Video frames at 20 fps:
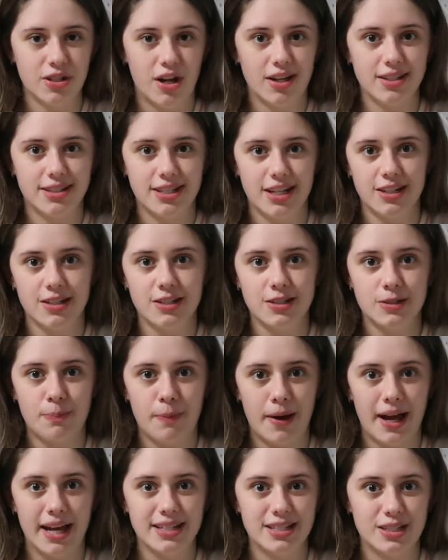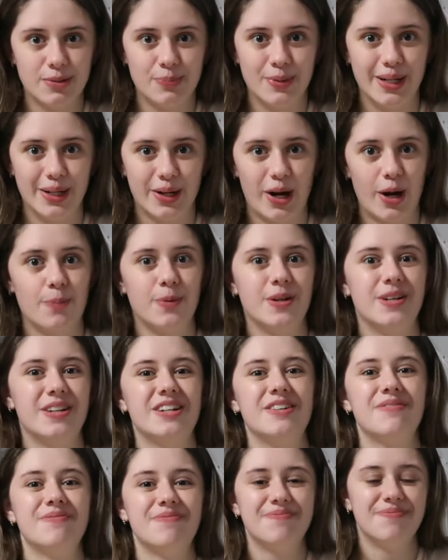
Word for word: Nonsense by Sabrina Carpenter.